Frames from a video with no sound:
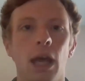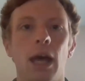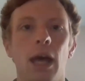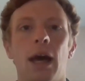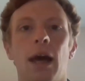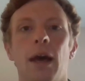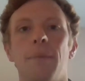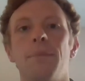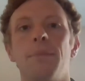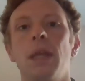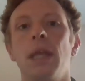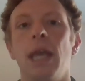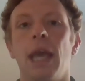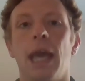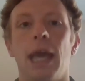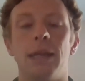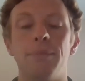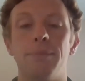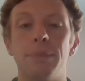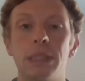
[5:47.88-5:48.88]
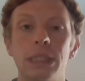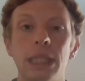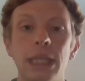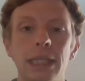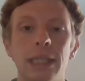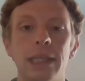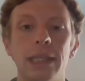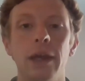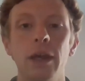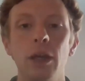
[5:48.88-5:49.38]
And in
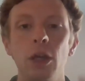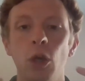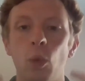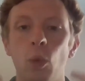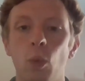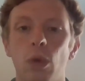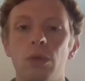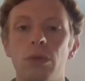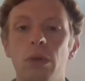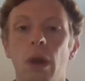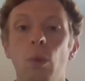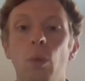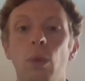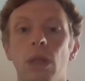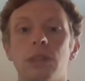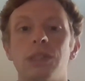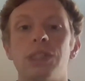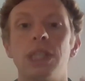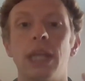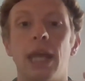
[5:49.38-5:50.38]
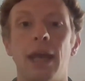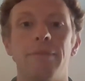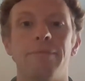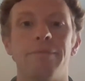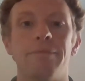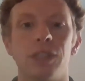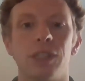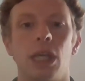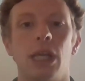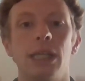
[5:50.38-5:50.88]
particular, Woodrow Wilson
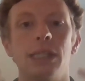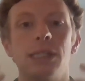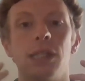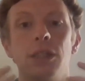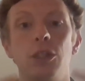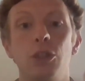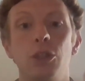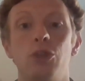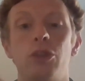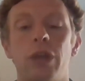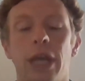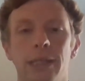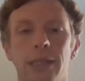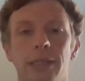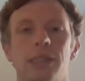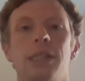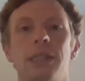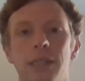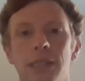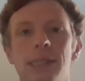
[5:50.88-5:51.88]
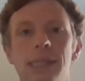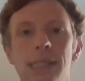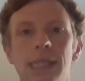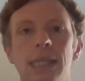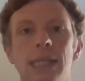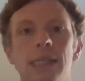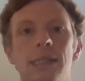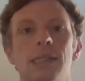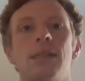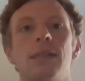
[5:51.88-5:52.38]
emphasized the neutrality of the
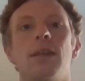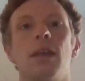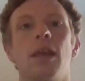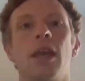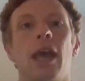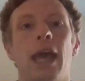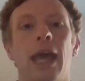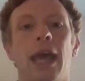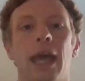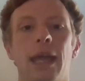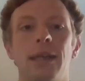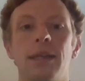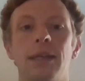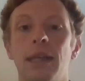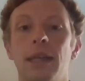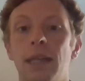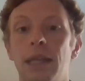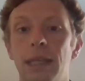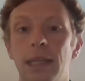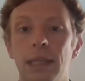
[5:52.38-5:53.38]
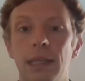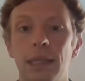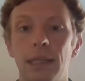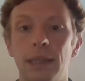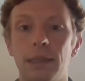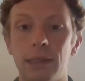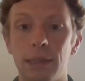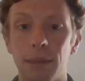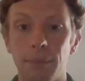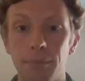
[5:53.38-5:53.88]
seas. And
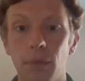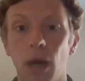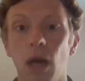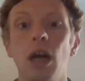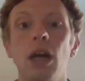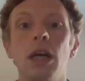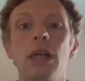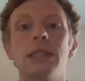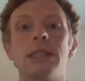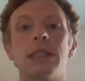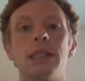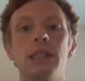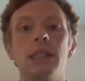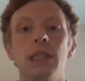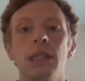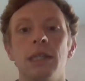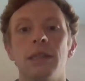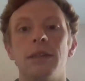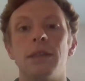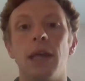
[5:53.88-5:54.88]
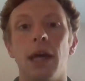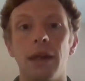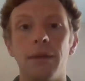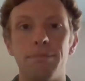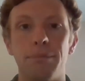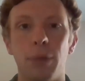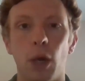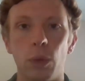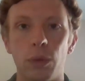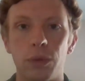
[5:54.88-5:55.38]
he demanded
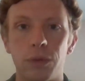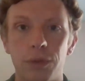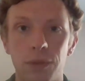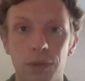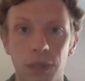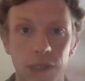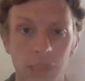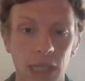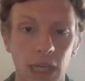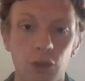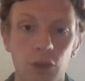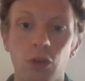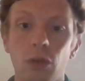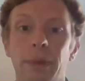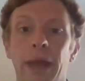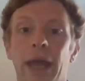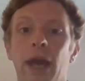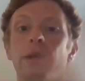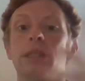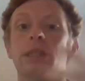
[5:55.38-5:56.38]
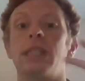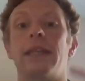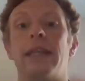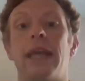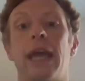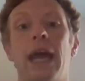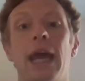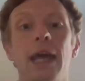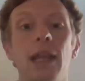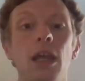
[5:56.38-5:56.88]
that both the Central Powers and
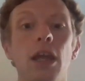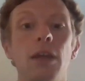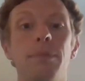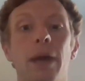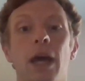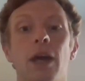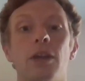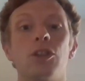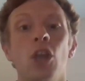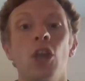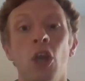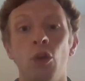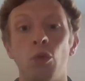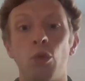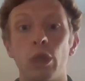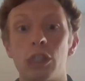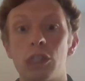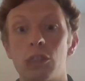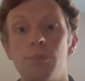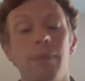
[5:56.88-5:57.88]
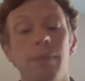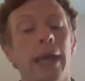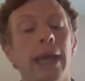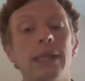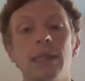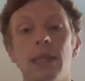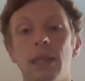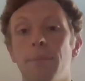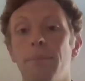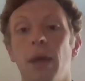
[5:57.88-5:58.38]
the Allied powers
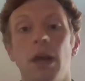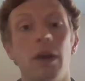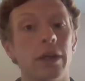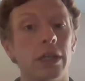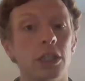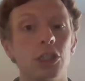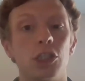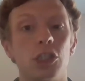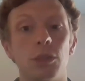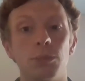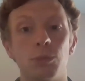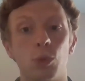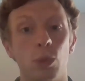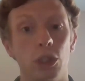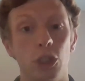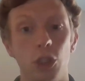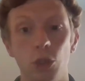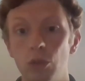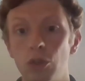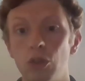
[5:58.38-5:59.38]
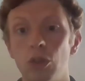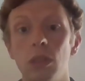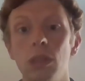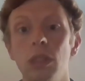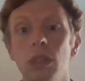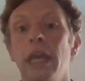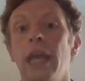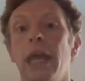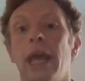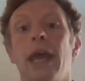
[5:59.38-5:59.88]
respect that American ships were
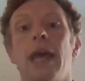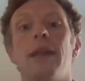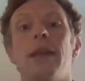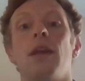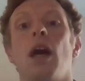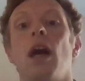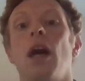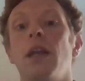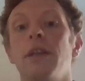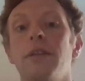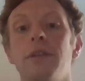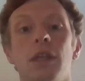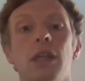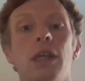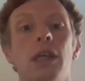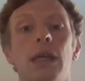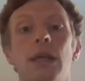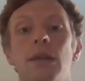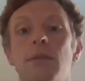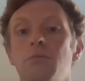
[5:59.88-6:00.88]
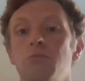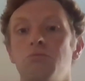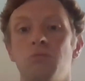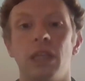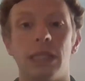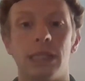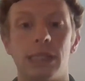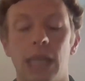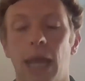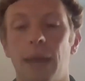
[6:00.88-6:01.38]
neutral and under
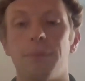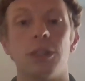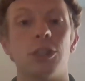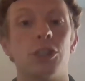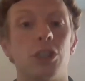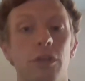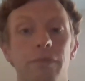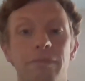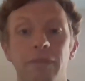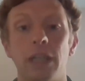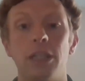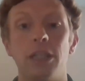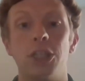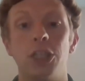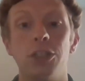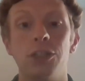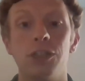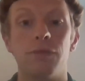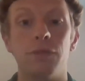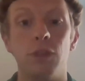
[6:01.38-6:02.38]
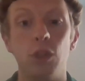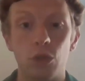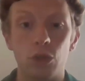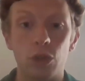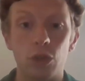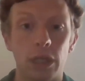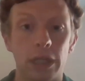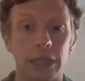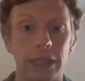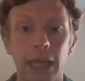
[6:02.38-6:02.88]
established conventions of
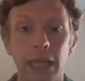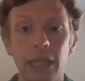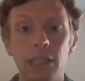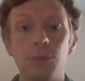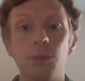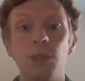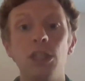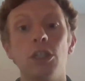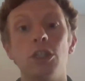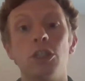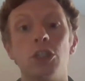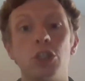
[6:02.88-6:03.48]
neutral engagement